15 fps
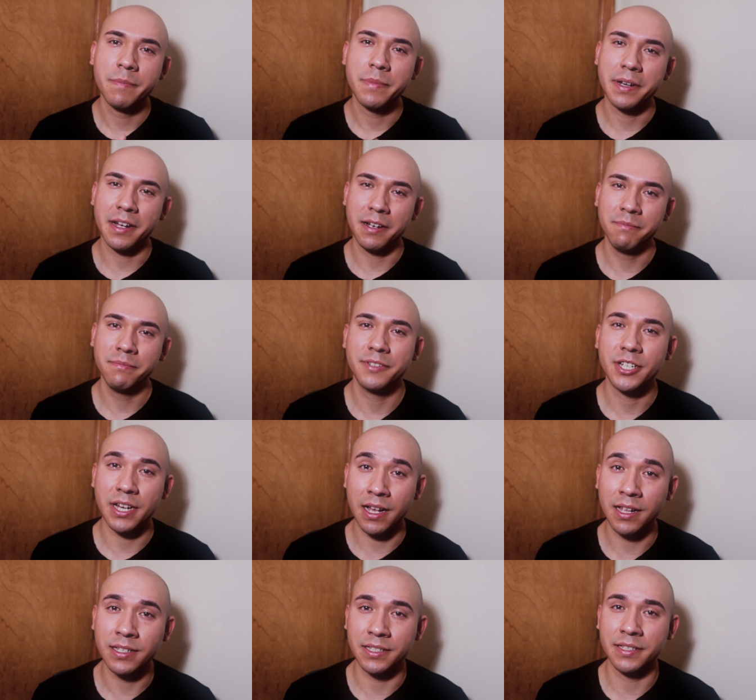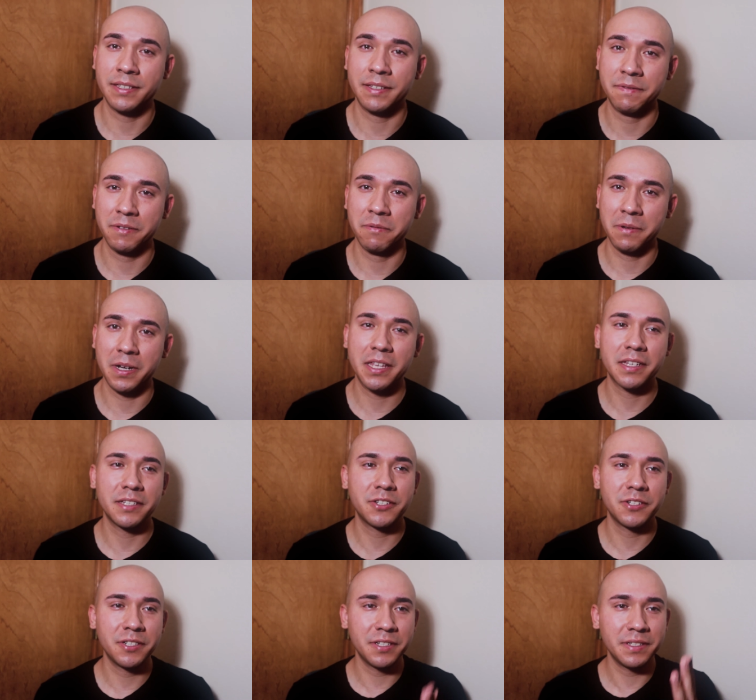but I'm jealous of the way
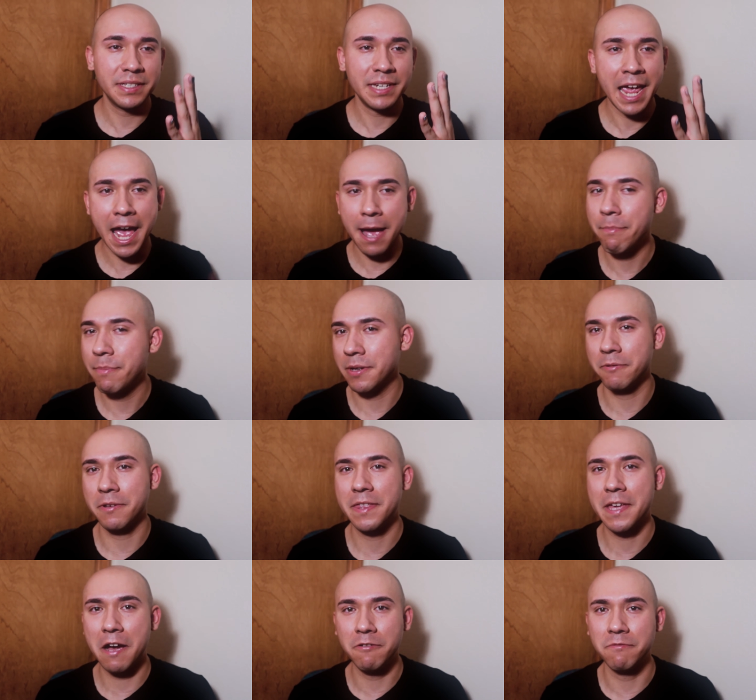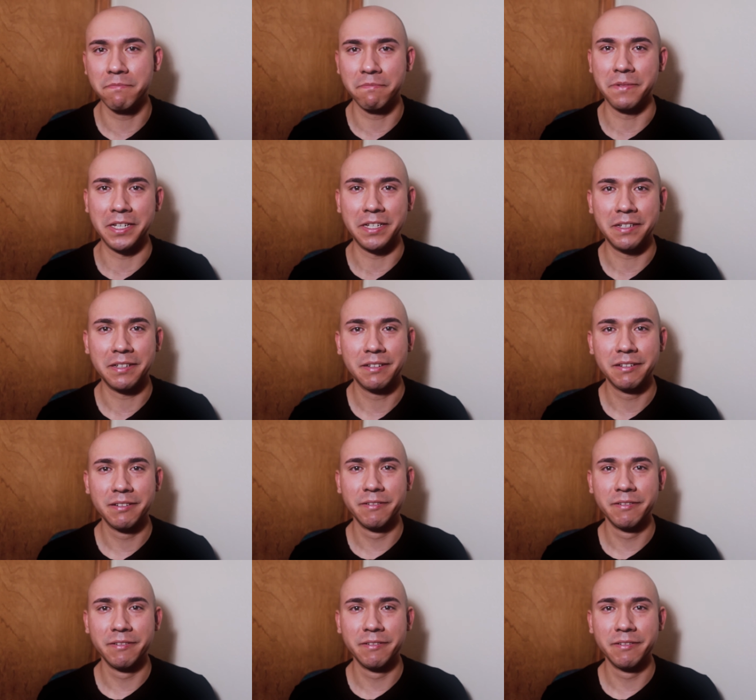that you're just happy without me.